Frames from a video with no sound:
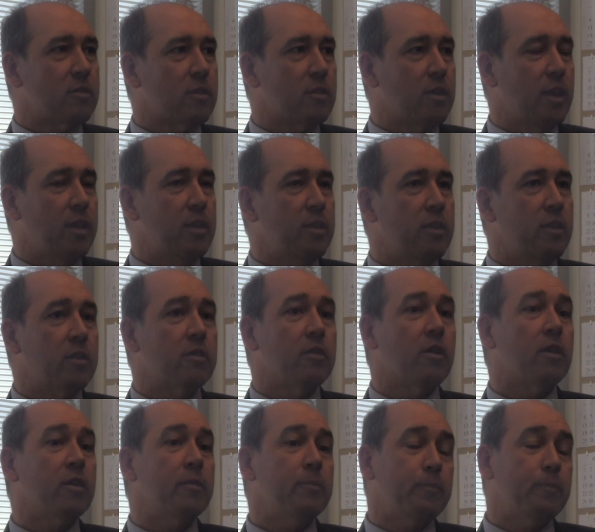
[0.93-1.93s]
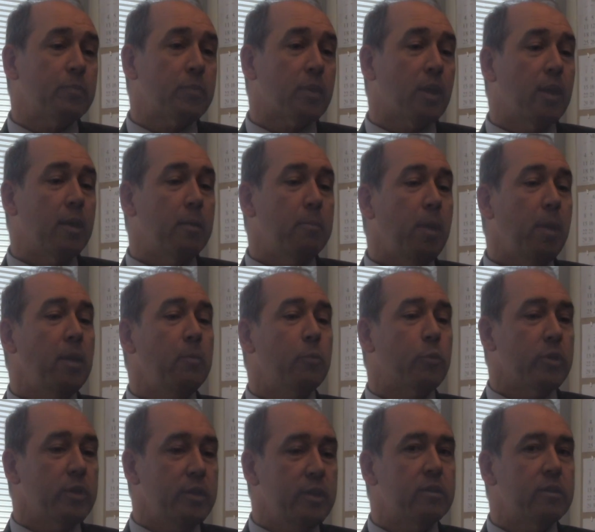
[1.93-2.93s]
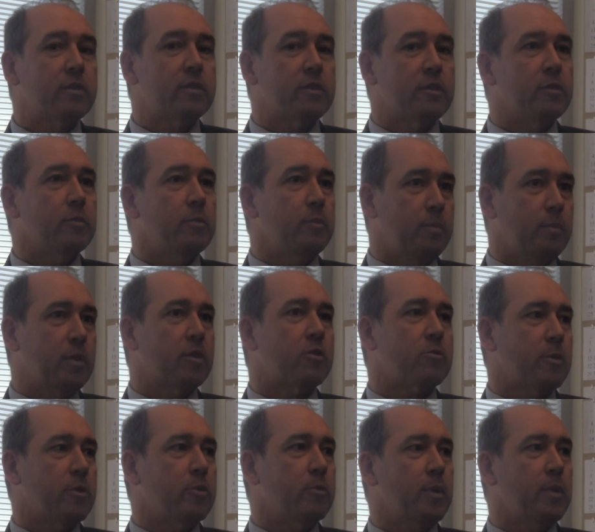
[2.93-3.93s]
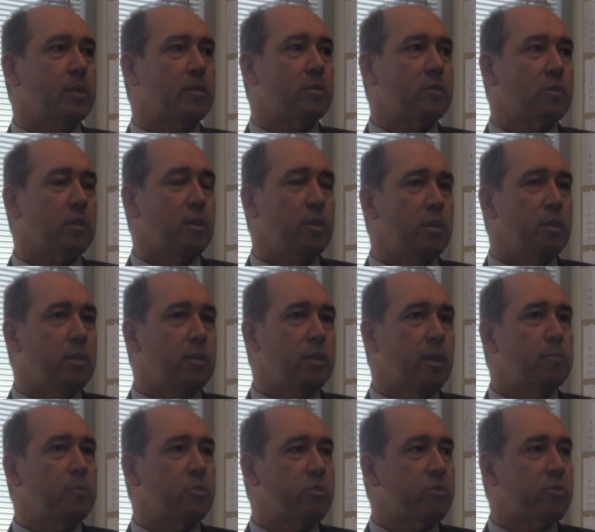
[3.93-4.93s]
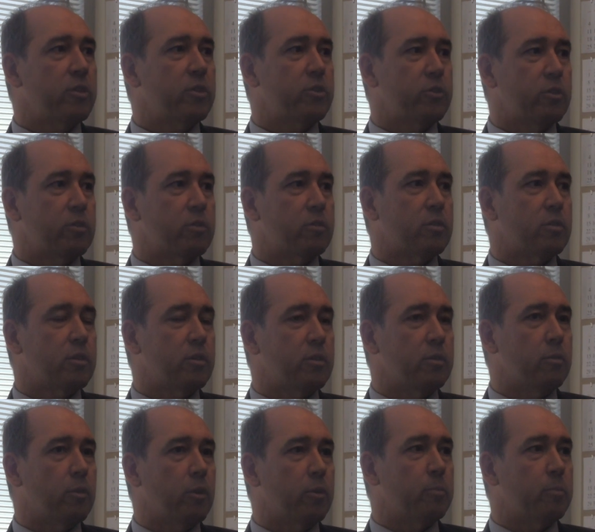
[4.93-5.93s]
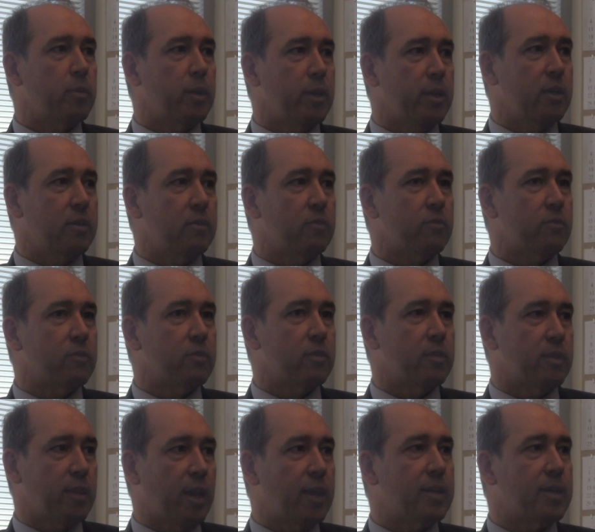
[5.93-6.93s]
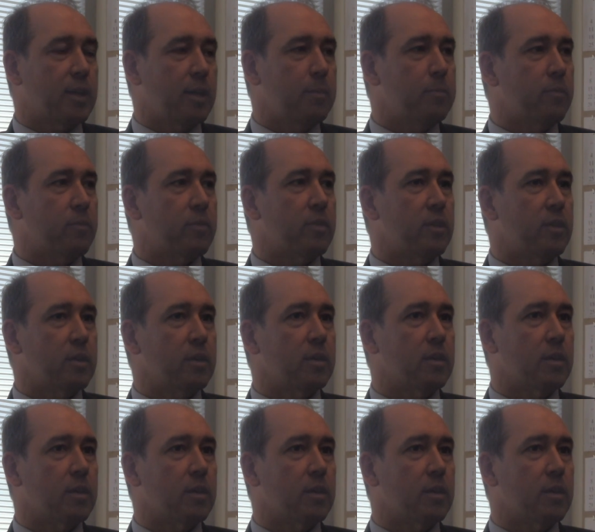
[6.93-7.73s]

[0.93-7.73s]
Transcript: And there are many more near-term experiments and demonstrations that are planned for that type of thing.